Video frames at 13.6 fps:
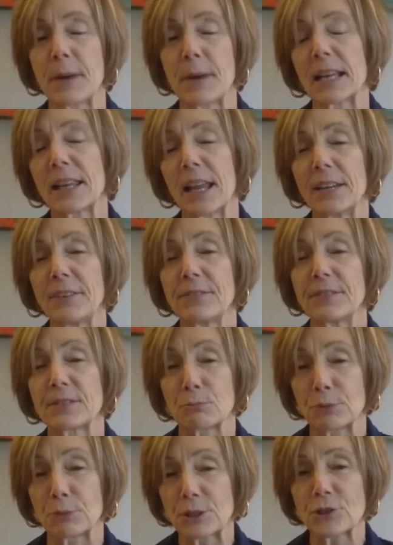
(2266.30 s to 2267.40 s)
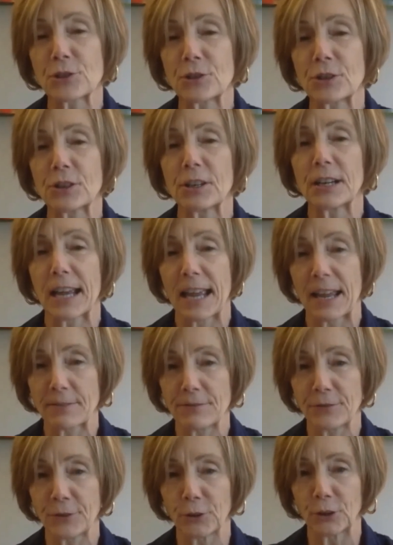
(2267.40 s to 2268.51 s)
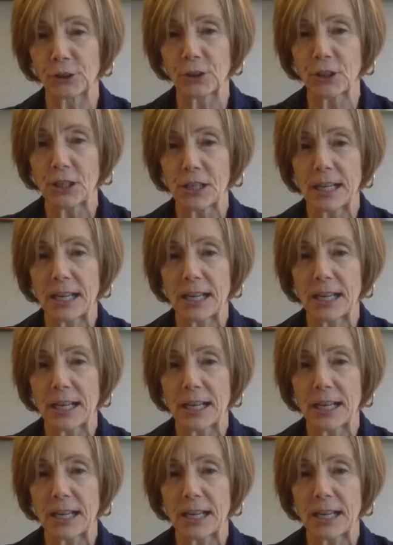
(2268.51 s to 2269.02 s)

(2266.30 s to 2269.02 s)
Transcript: my life is richer and fuller,